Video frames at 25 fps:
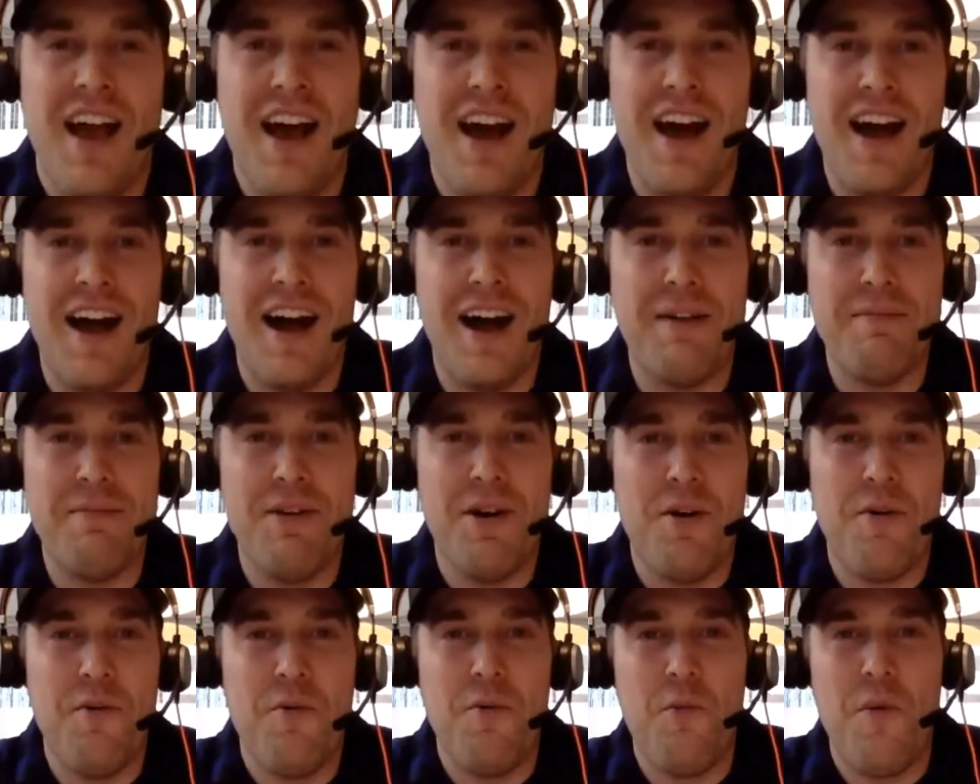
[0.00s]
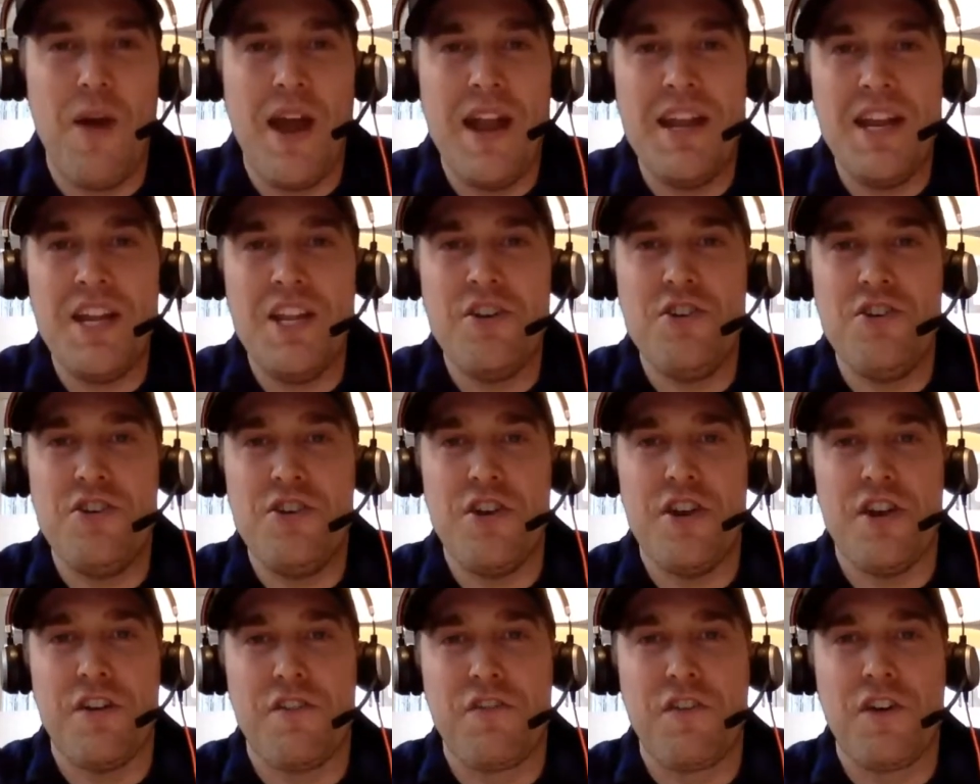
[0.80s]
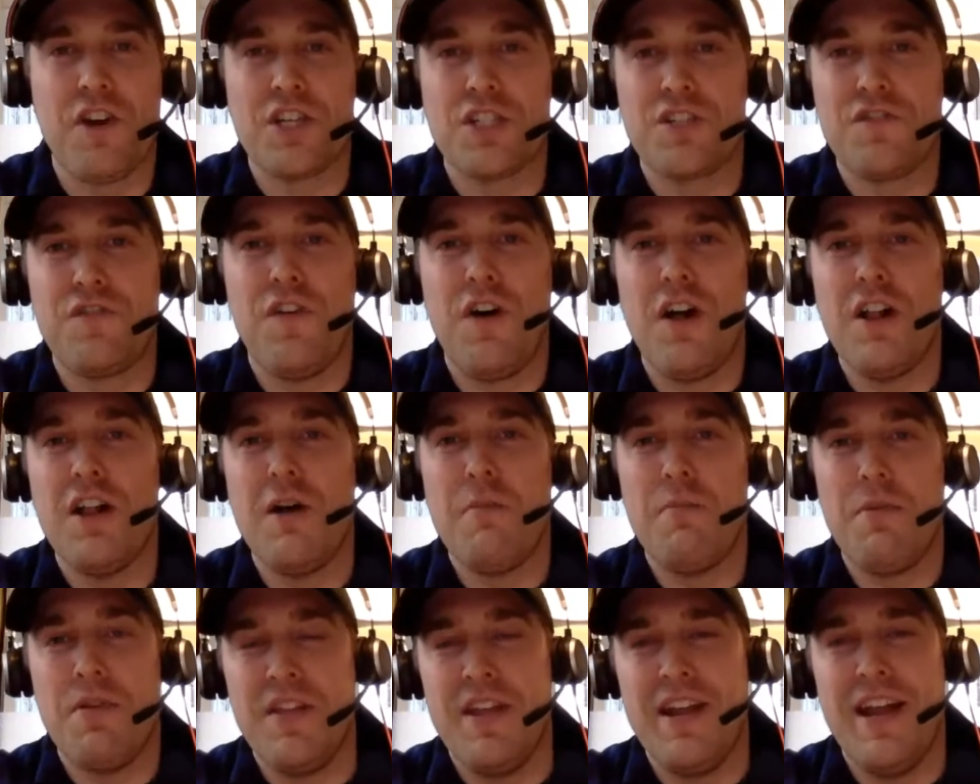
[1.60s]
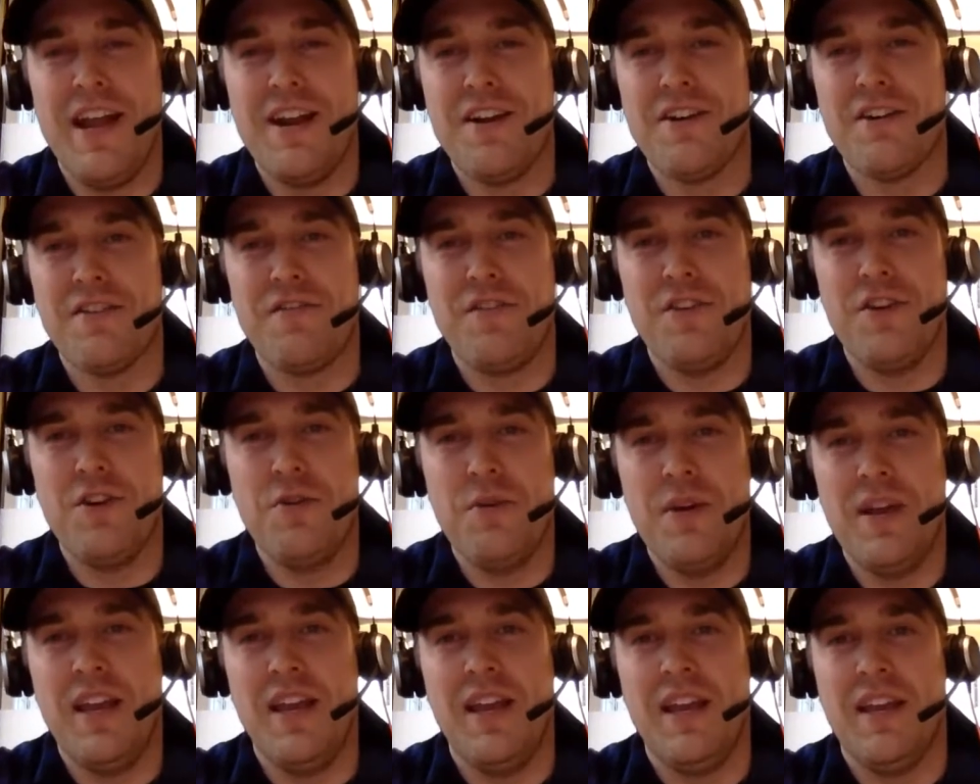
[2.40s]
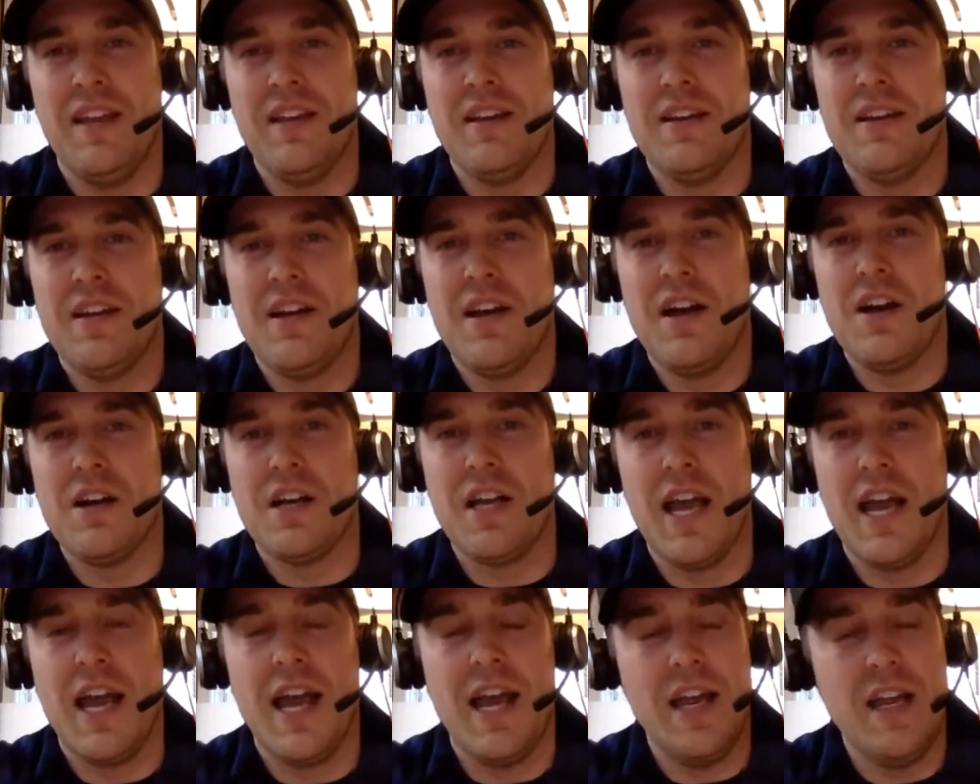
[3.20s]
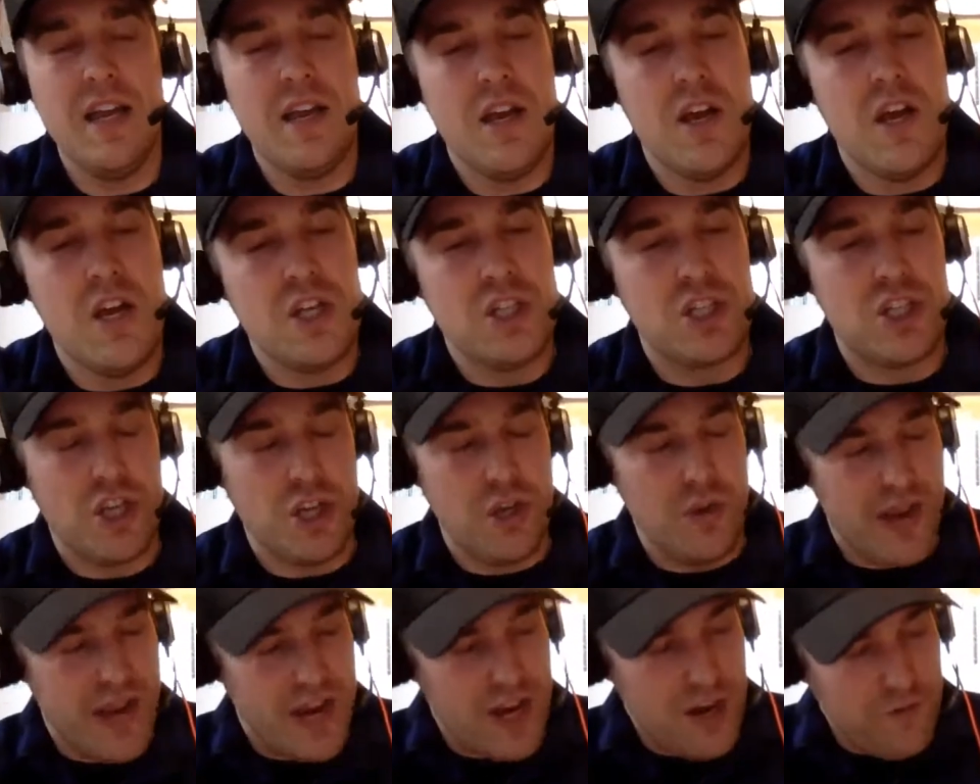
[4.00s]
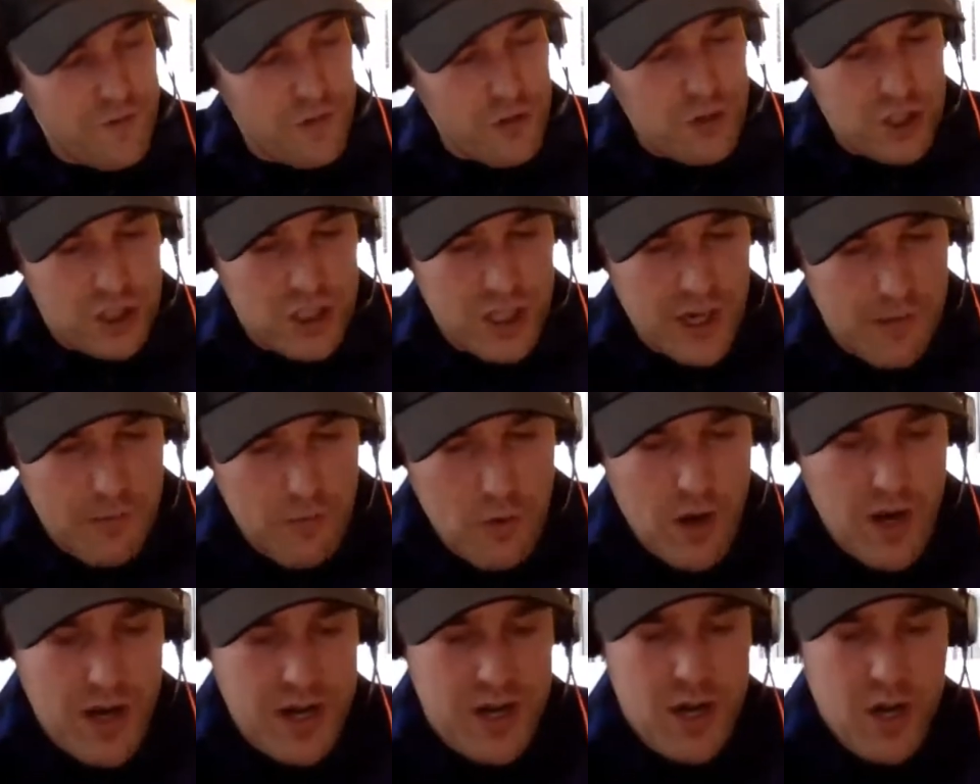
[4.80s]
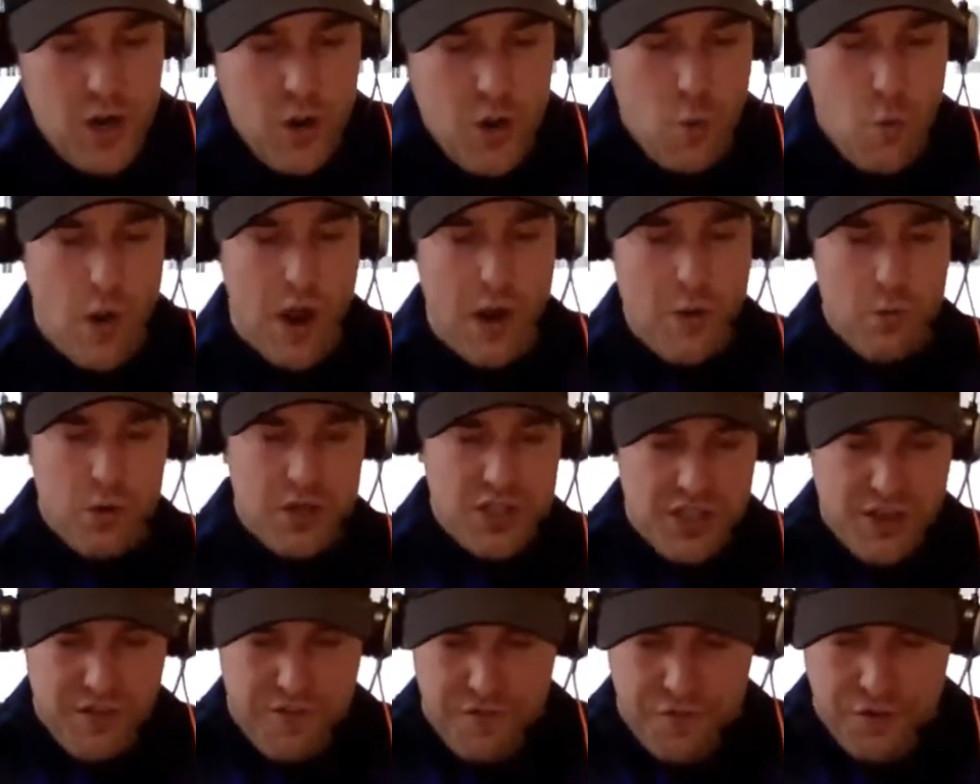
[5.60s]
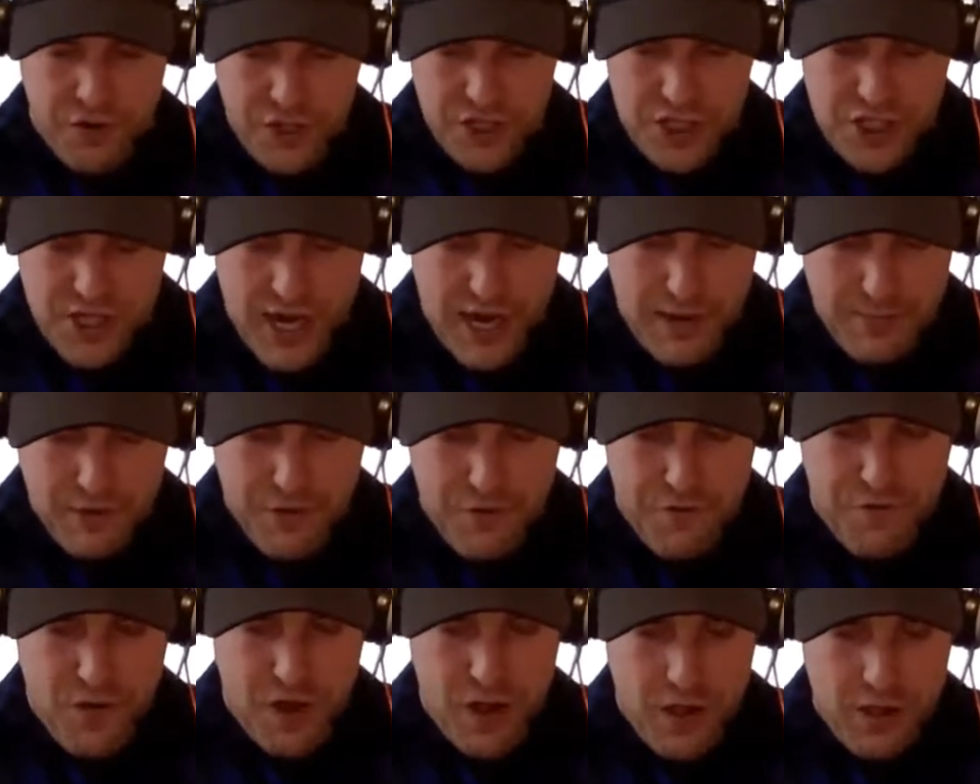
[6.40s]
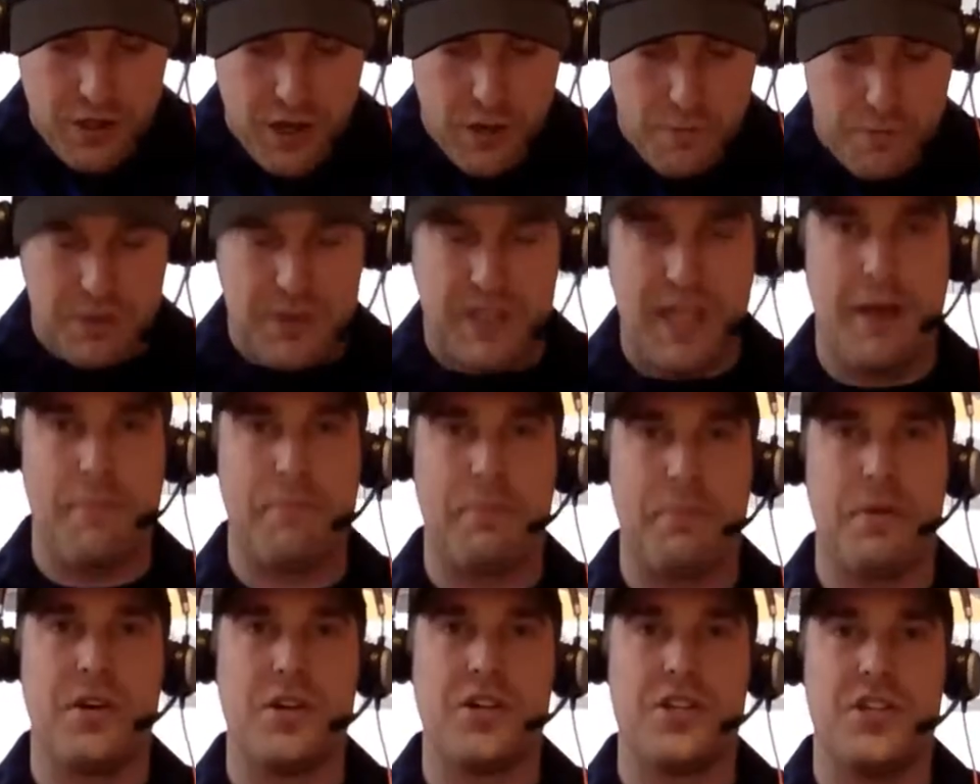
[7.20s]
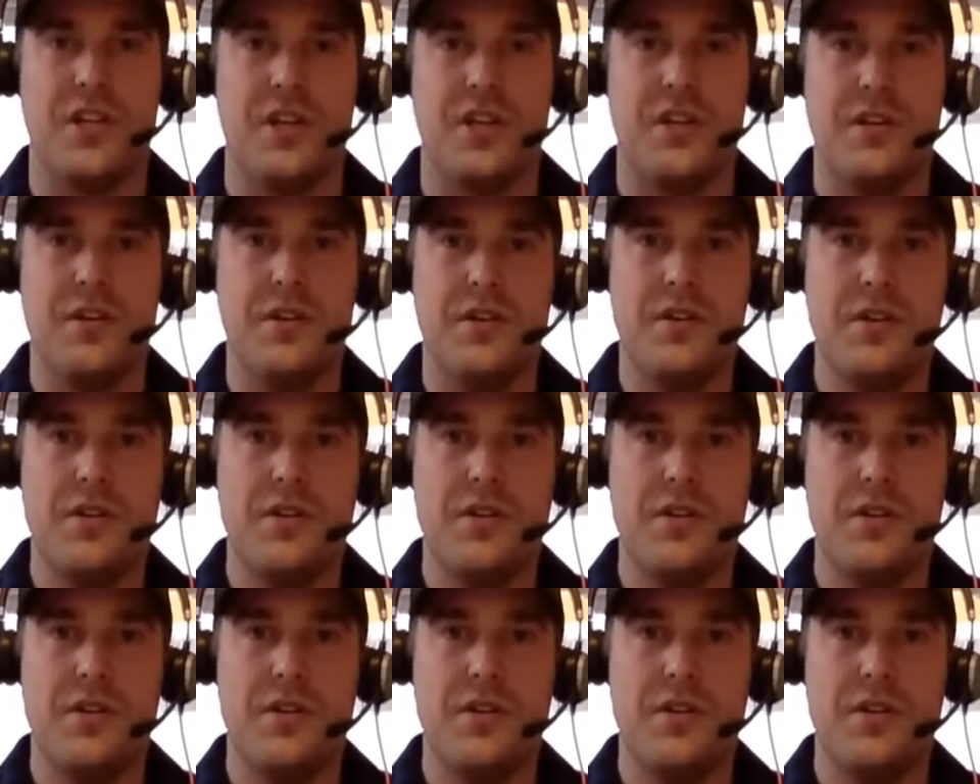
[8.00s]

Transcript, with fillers: um, when did you do your first follow up with an interviewee? Okay. So you interview someone. When was the first time you followed up with that person?